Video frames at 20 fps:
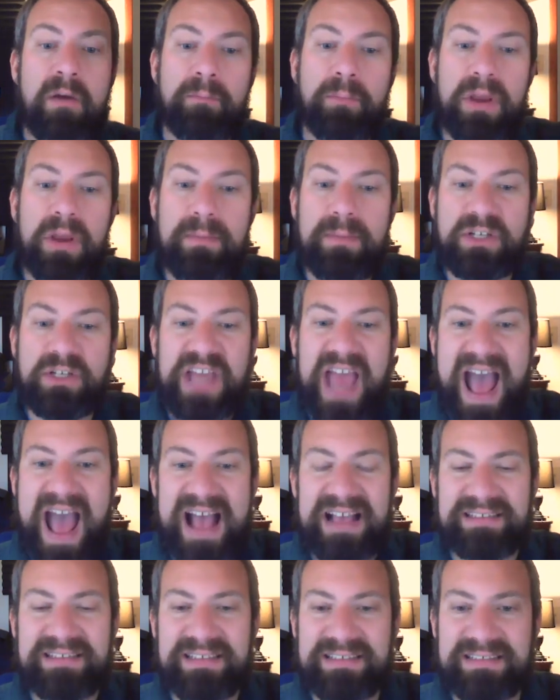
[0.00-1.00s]
Pretty much
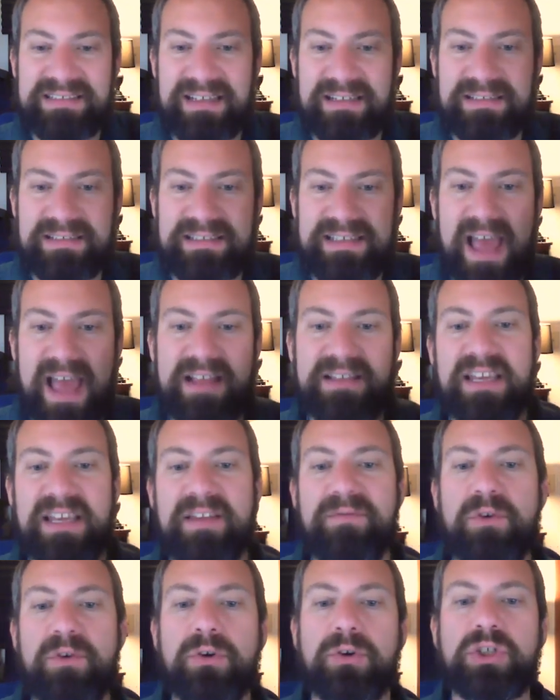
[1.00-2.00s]
as the sun sets,
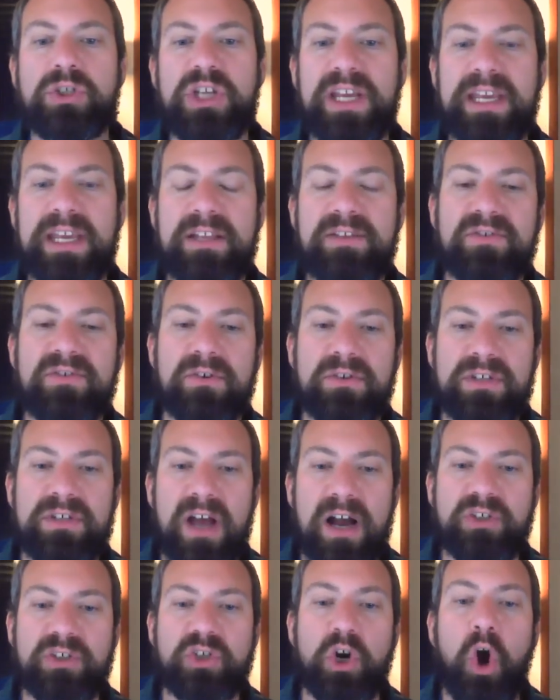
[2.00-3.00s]
if your chickens or
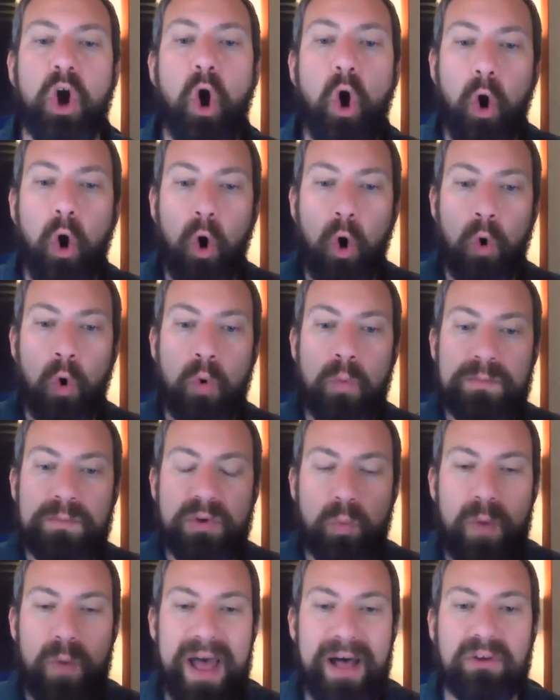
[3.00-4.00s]
ducks are homed
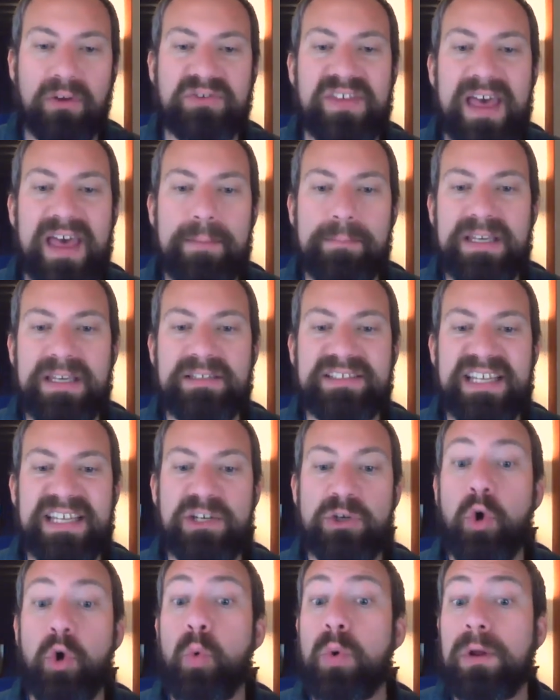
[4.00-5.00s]
well, so that means they
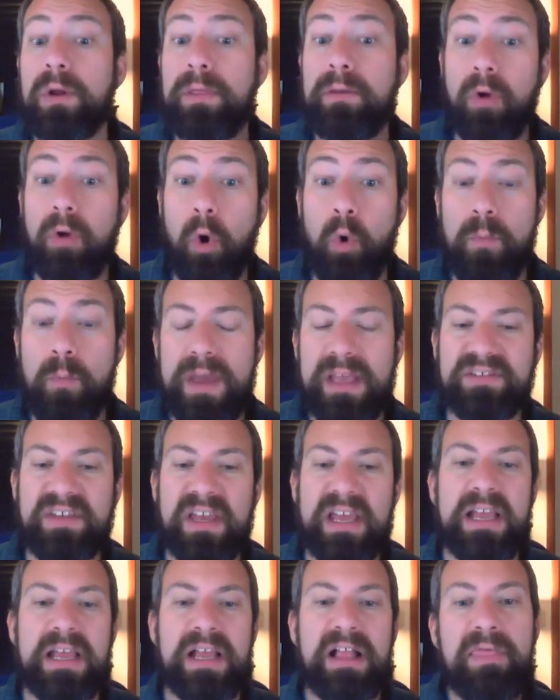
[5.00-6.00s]
know where their home is,
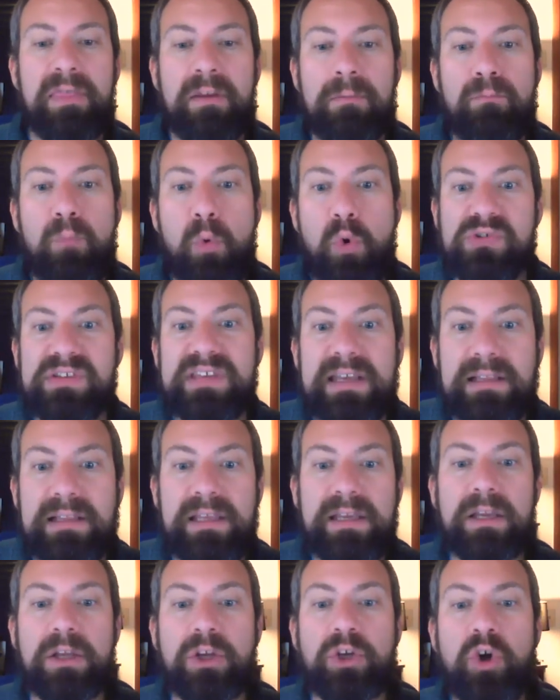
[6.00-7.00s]
they're most likely
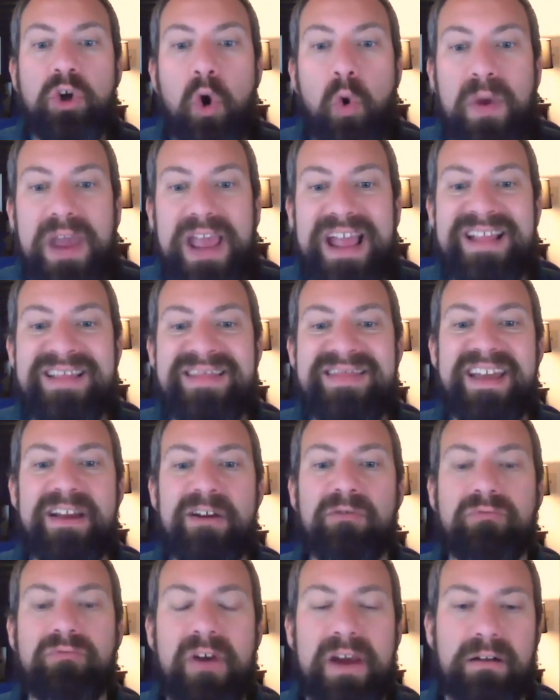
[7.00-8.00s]
going to go in
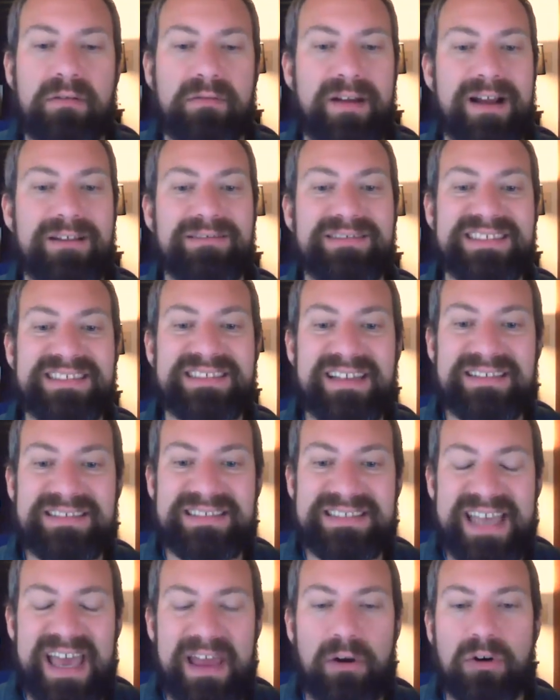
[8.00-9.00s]
there right around
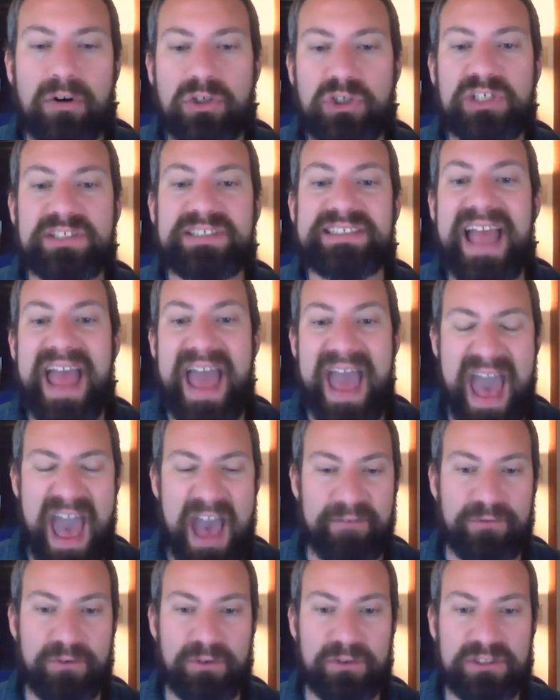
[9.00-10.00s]
sunset or just
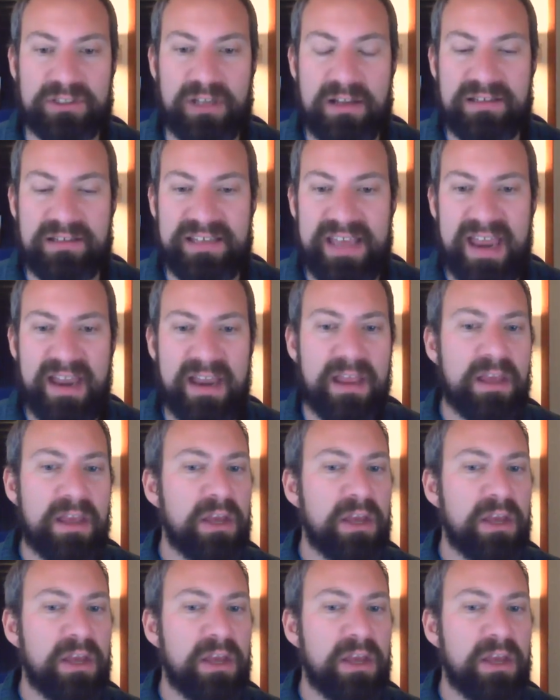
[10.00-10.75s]
after sunset.